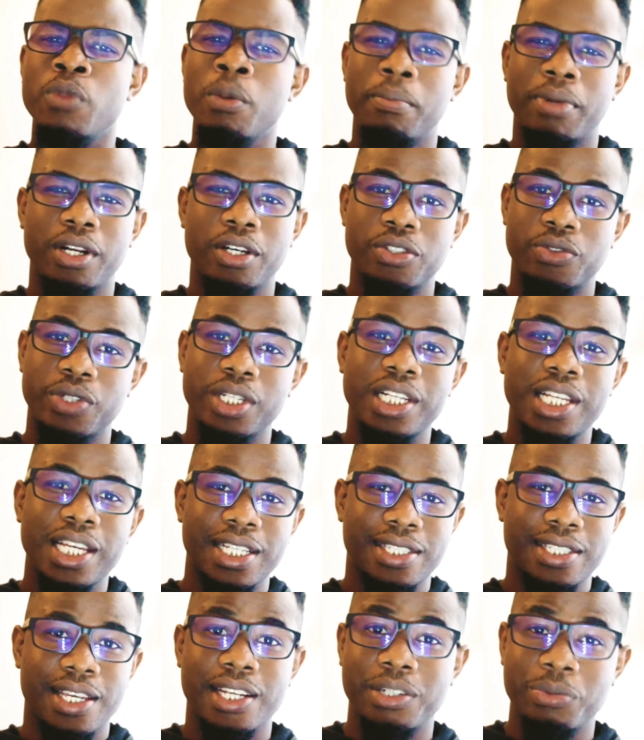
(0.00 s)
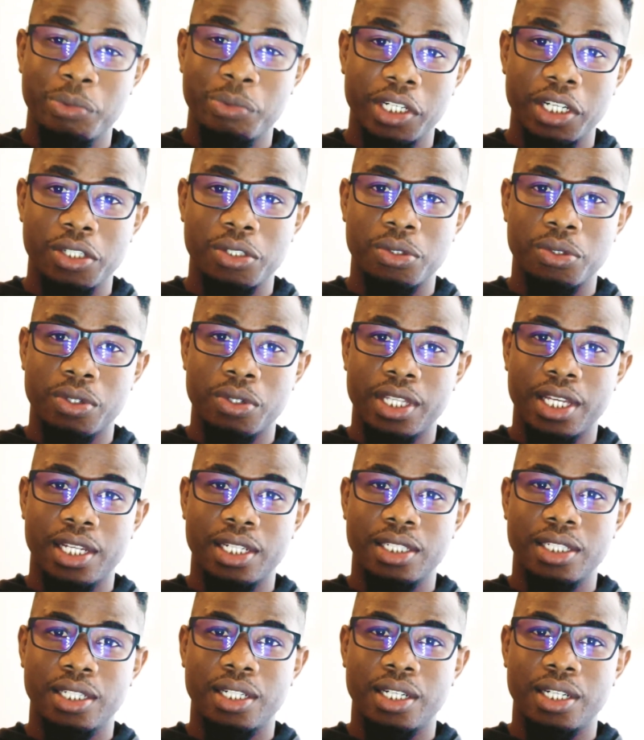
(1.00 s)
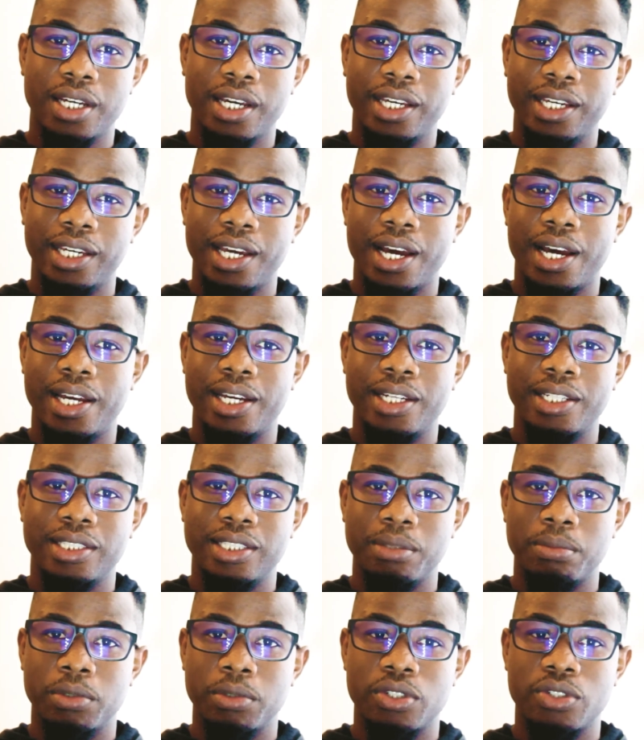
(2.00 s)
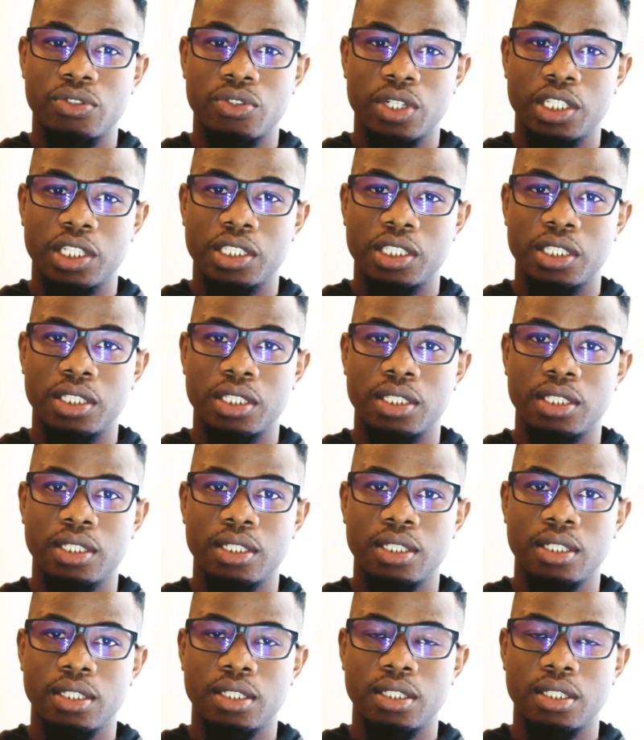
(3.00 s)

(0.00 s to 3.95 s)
but I was really excited when I saw that AI demonstration